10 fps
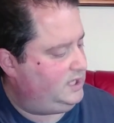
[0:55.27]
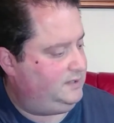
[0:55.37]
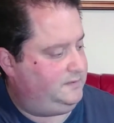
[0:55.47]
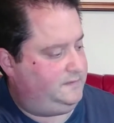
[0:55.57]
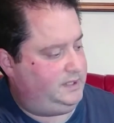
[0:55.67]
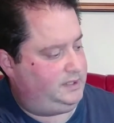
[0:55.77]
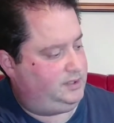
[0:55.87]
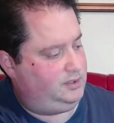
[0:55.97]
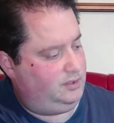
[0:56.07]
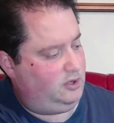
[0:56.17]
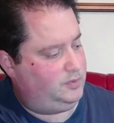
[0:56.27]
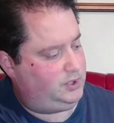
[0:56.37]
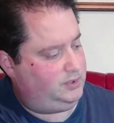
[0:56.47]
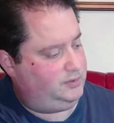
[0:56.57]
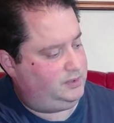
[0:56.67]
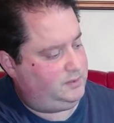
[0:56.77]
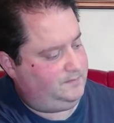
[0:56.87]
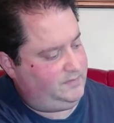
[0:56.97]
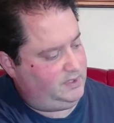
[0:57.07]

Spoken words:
and fixed options,